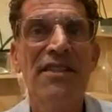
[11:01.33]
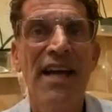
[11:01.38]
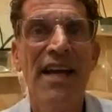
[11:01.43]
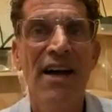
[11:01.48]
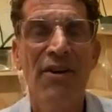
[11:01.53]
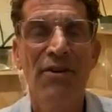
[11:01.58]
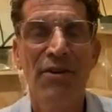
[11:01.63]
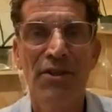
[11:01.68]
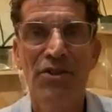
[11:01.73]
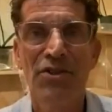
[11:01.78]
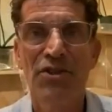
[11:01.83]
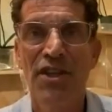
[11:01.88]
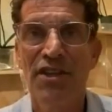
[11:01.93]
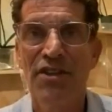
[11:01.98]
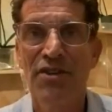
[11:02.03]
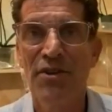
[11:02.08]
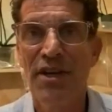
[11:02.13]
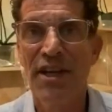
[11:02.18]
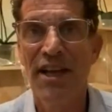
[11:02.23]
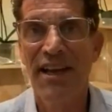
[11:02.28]
knowledge that
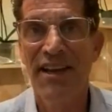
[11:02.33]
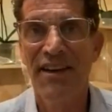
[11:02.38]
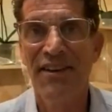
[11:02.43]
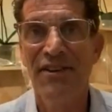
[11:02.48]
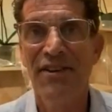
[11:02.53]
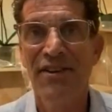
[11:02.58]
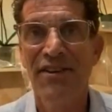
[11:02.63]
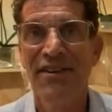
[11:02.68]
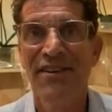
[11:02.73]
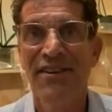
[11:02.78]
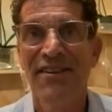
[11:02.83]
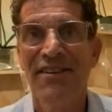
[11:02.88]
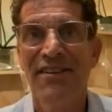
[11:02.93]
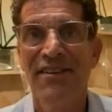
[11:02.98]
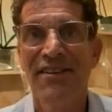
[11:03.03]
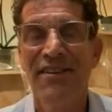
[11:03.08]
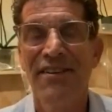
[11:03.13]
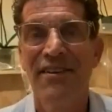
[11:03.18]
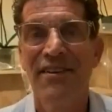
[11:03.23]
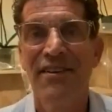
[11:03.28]
you can.
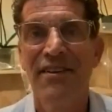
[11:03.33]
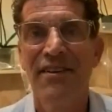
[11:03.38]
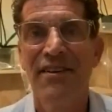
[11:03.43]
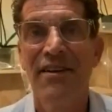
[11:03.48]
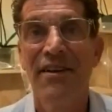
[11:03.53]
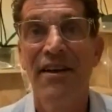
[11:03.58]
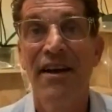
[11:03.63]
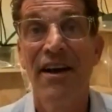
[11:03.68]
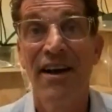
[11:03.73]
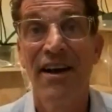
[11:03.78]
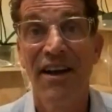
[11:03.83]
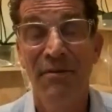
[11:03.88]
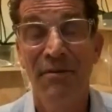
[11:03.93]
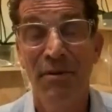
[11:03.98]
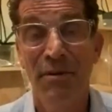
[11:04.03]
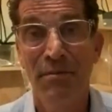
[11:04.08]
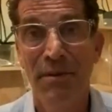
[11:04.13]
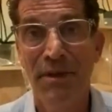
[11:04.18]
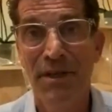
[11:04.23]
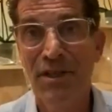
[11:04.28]
I am
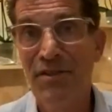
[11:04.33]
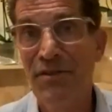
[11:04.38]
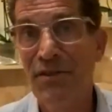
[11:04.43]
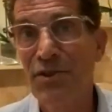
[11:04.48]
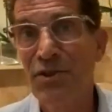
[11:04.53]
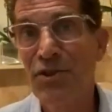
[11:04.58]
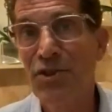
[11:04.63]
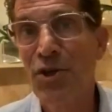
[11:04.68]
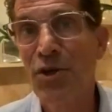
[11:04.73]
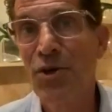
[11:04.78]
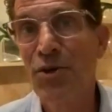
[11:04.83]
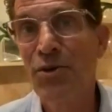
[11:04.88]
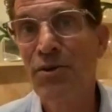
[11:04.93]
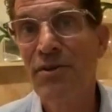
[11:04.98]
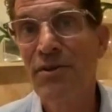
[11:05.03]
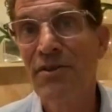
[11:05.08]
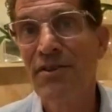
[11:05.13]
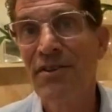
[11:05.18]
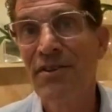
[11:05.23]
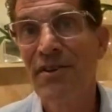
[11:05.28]
a peaceful soul.
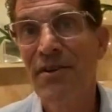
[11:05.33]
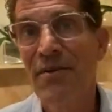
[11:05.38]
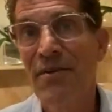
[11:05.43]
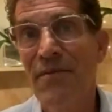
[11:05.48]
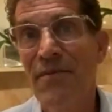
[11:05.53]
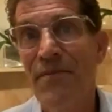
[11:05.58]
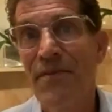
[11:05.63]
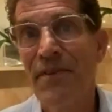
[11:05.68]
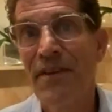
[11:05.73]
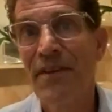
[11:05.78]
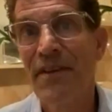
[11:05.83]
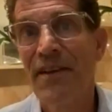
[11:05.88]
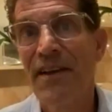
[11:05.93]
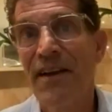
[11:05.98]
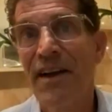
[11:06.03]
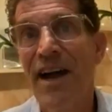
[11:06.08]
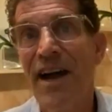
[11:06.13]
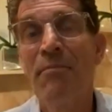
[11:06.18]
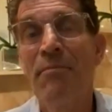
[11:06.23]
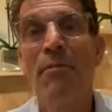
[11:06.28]

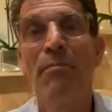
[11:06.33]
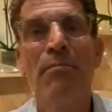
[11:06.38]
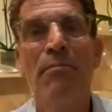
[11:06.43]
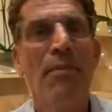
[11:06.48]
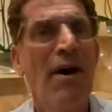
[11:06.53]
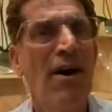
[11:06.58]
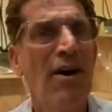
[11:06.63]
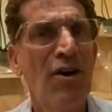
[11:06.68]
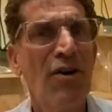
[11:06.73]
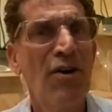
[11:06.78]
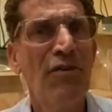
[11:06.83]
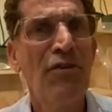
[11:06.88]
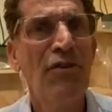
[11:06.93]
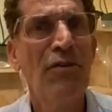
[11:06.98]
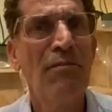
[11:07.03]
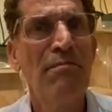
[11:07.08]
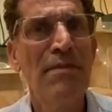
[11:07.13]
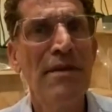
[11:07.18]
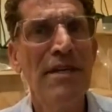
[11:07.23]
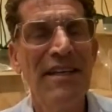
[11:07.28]
I'm a powerful
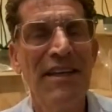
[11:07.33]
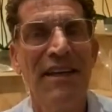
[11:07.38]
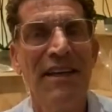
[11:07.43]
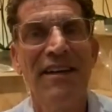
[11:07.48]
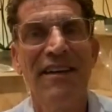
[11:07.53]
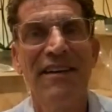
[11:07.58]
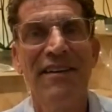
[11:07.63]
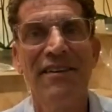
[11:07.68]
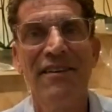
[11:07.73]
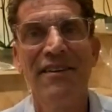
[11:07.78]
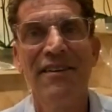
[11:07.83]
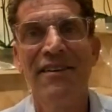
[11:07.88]
being.